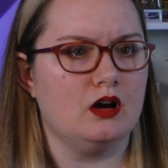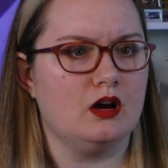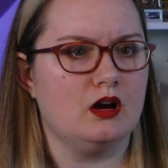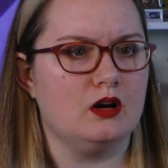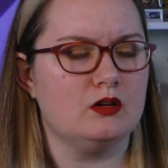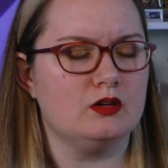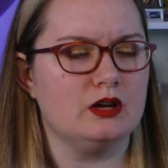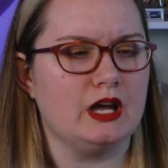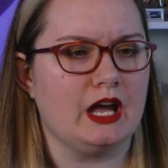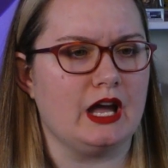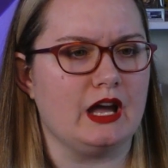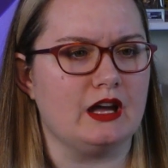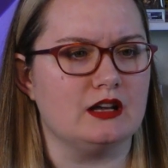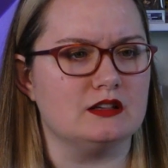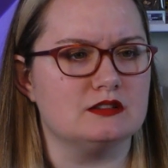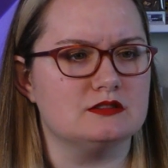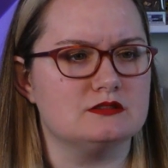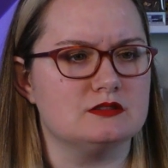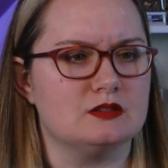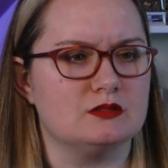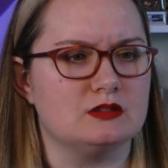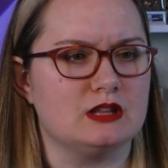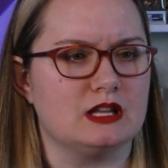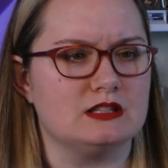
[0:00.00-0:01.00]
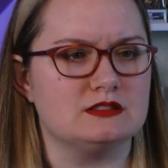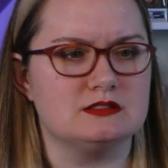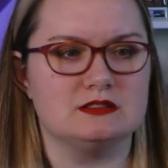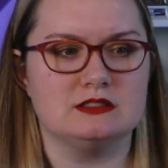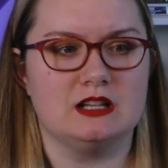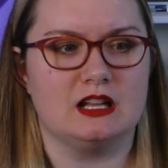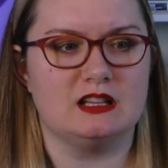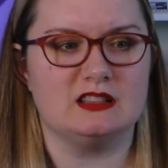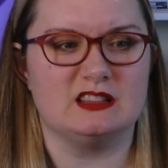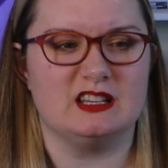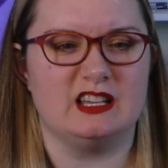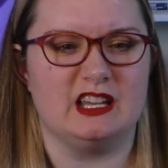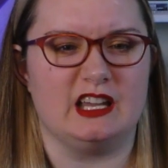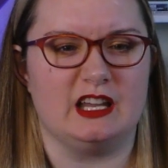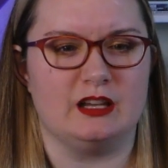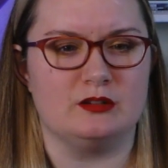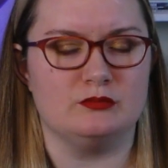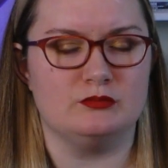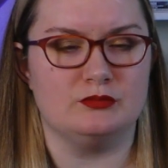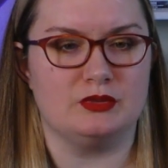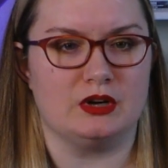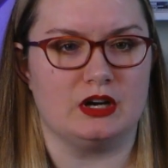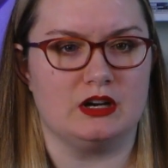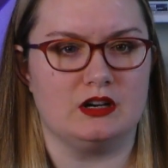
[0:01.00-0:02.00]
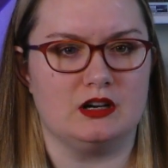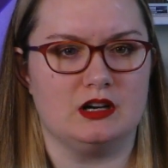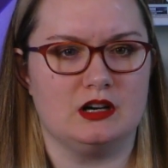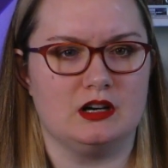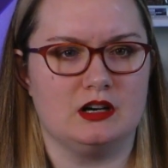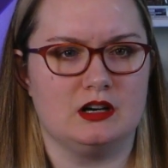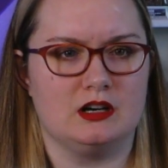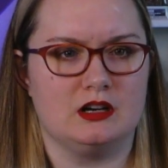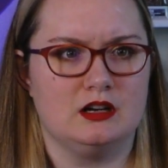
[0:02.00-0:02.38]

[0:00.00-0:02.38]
Okay, so that's not the amber.